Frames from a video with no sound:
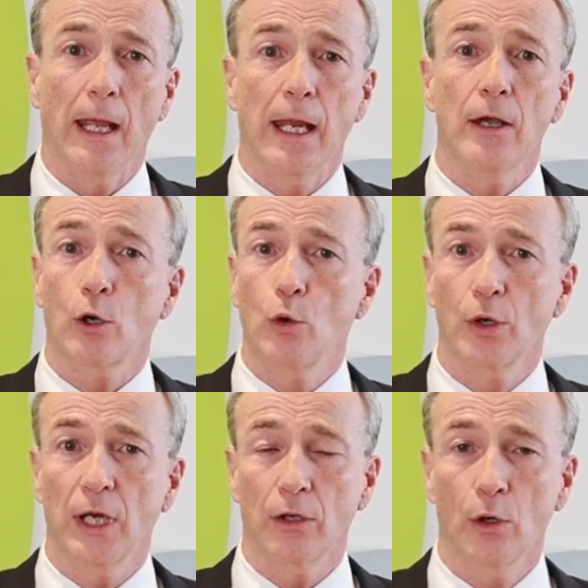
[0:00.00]
In our
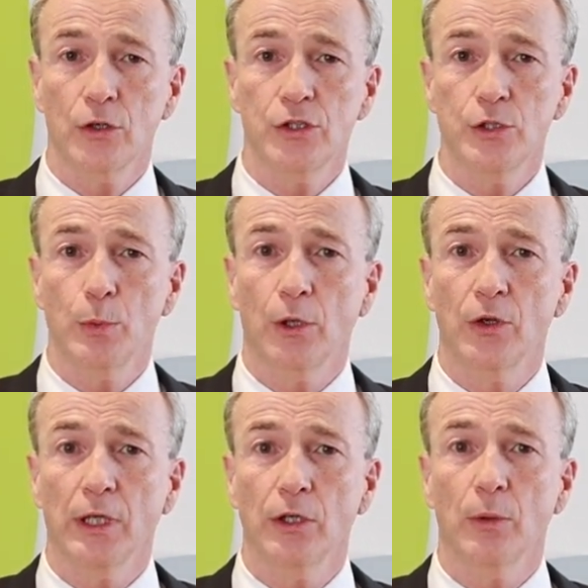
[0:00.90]
core technologies, we
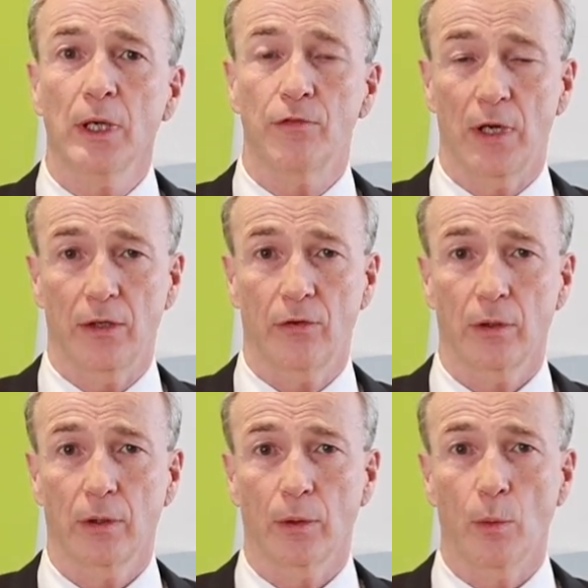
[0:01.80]
continue to
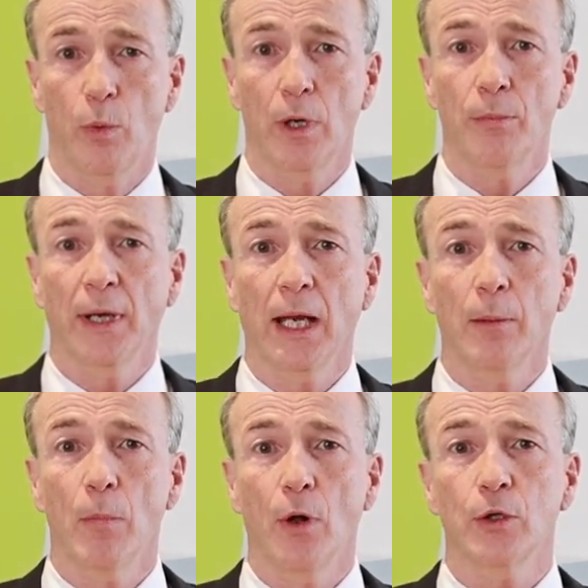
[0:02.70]
innovate. We're
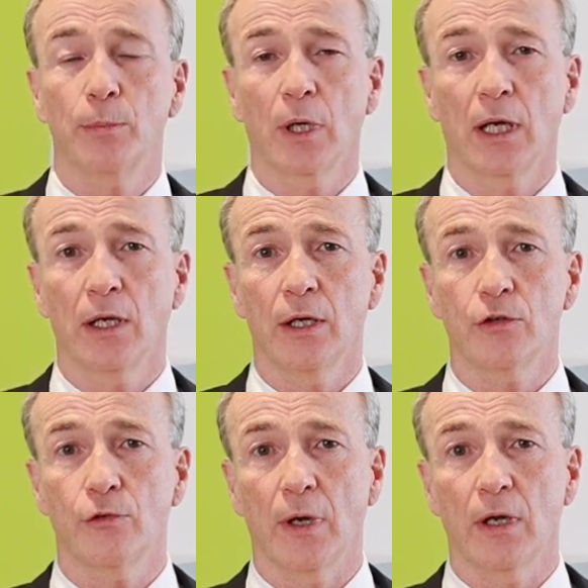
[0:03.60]
bringing multiple
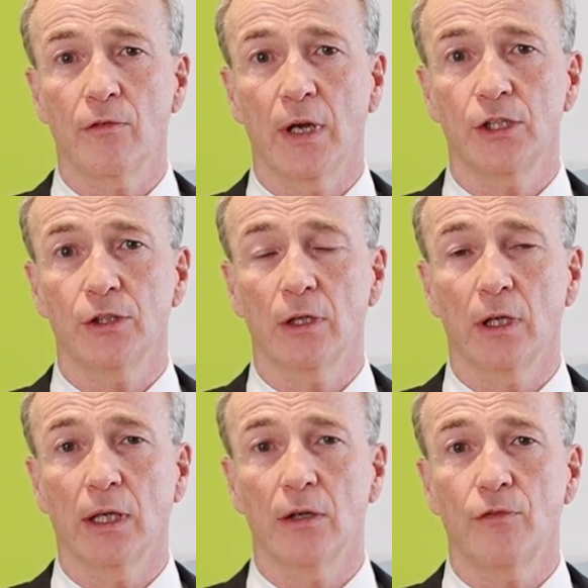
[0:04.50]
ideas for
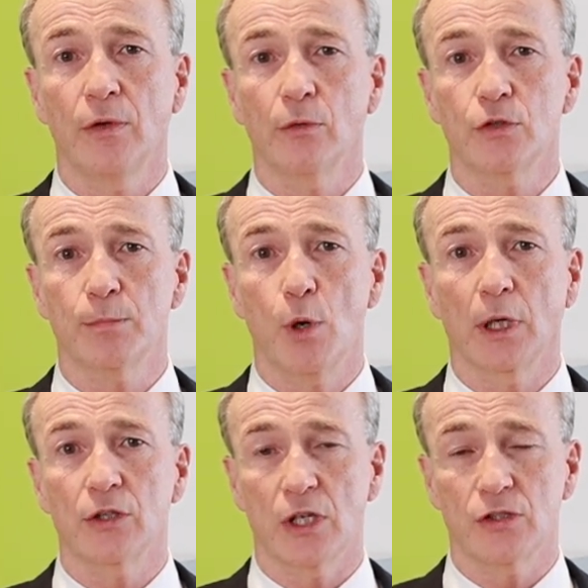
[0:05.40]
innovation in the field of
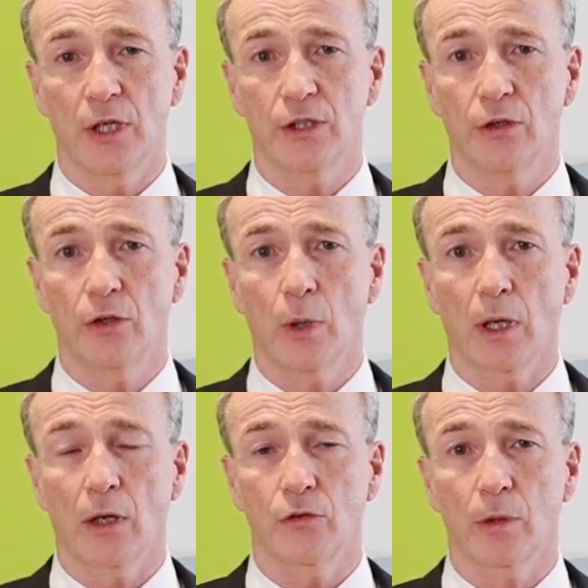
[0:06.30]
smoking cessation to
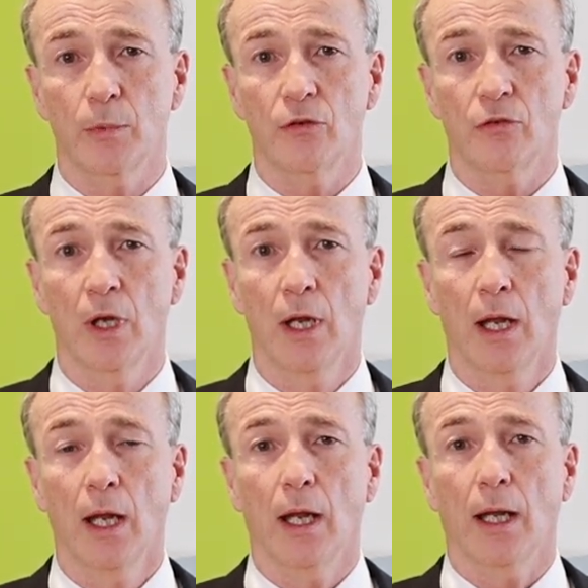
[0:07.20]
our customers.
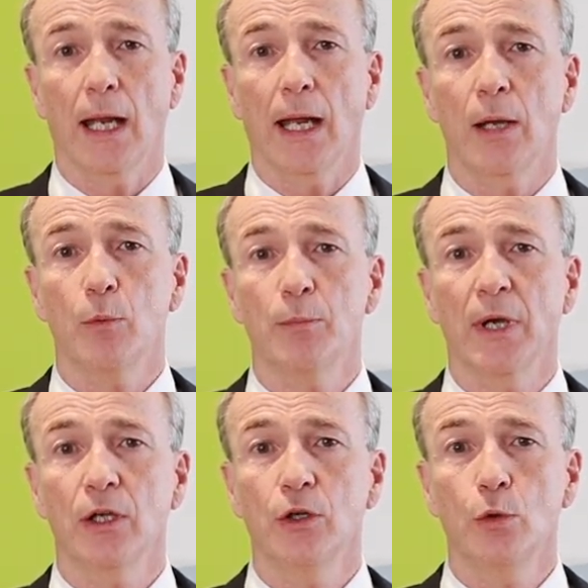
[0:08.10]
And we
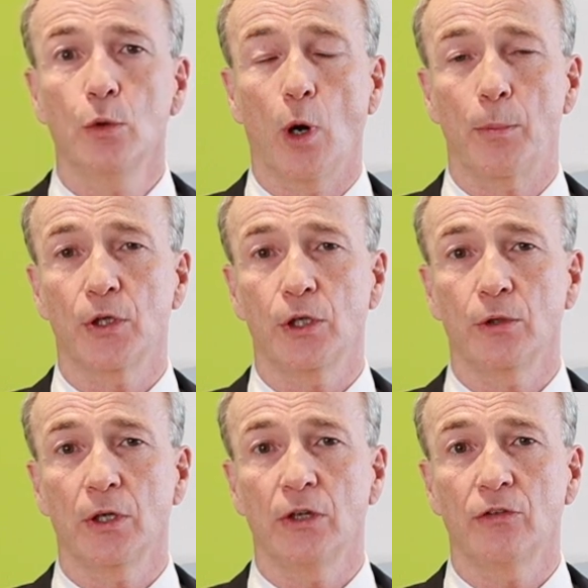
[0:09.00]
bring new
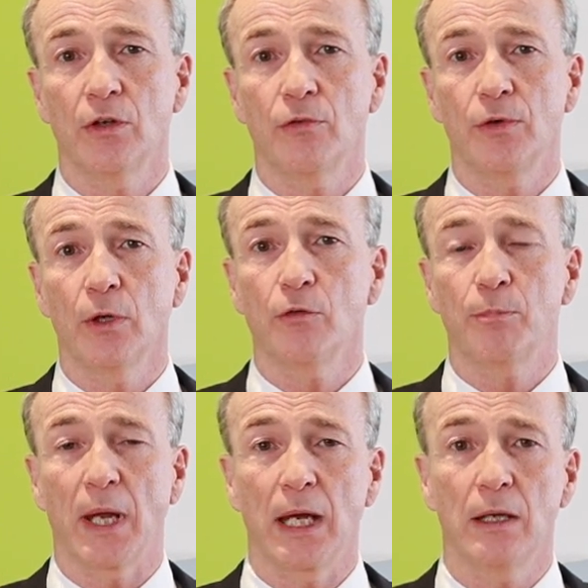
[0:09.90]
opportunities in the field
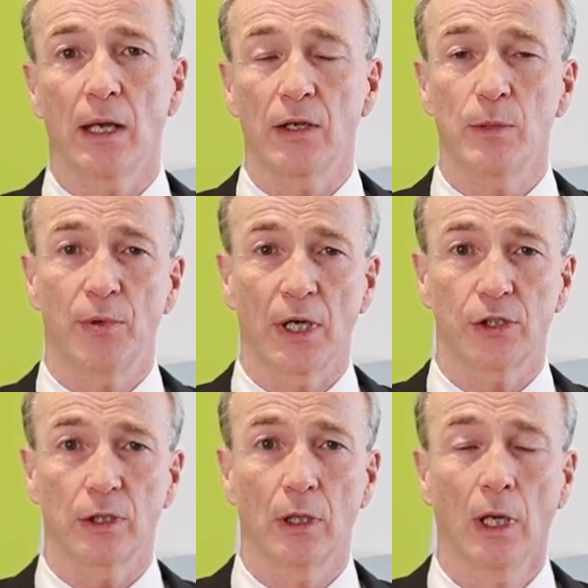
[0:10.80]
of pain and
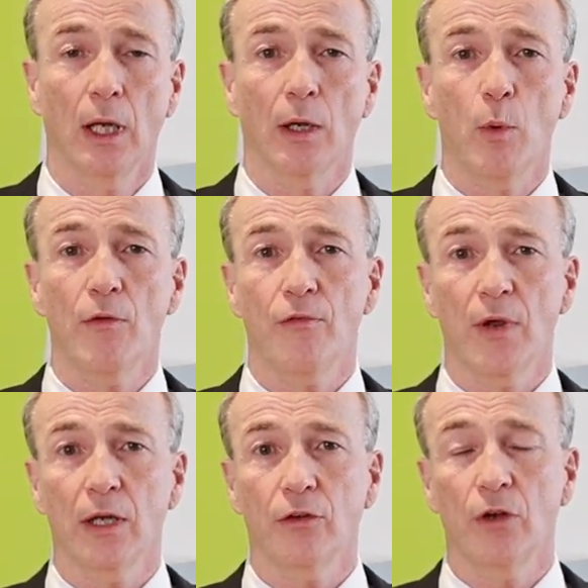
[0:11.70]
depression with
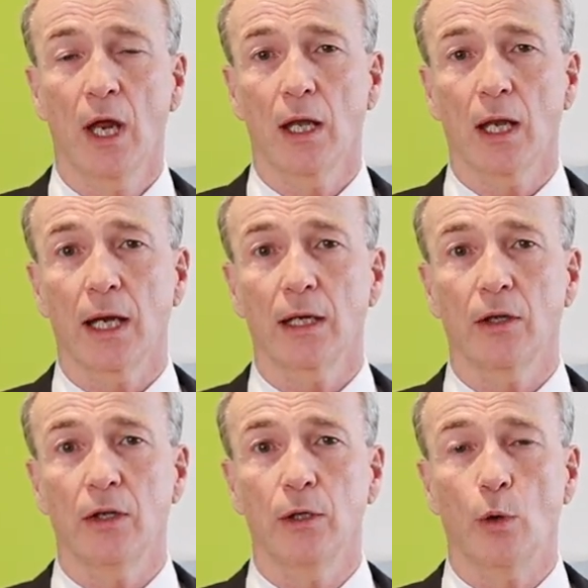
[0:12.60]
things
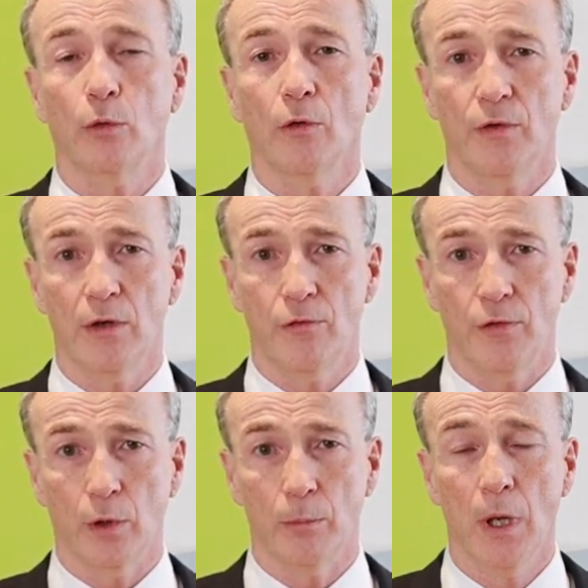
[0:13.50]
like the oral thin
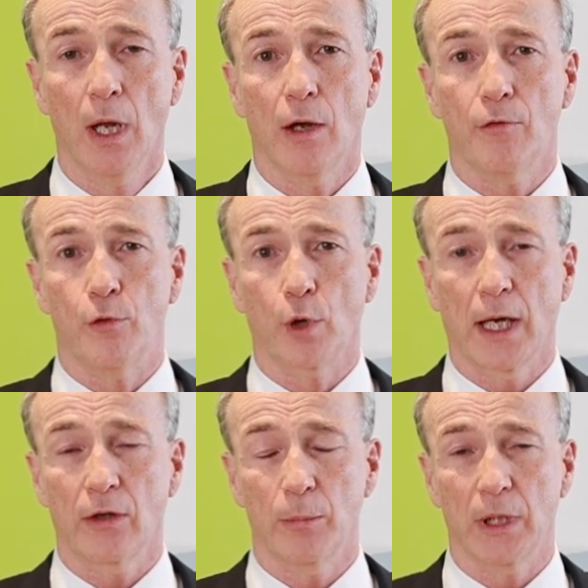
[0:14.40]
film for
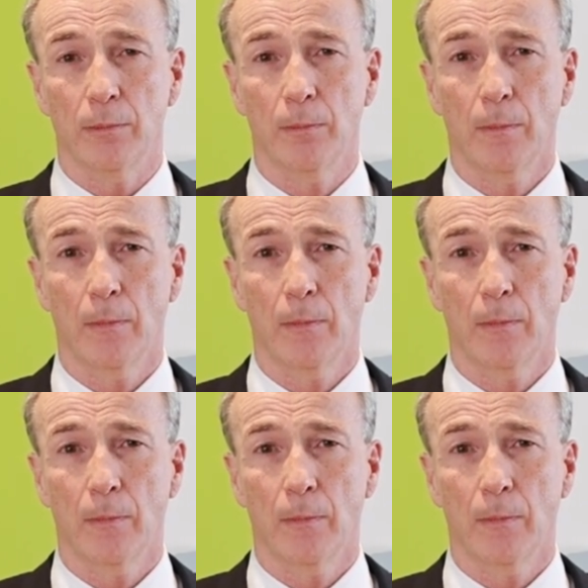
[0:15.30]
ketamine.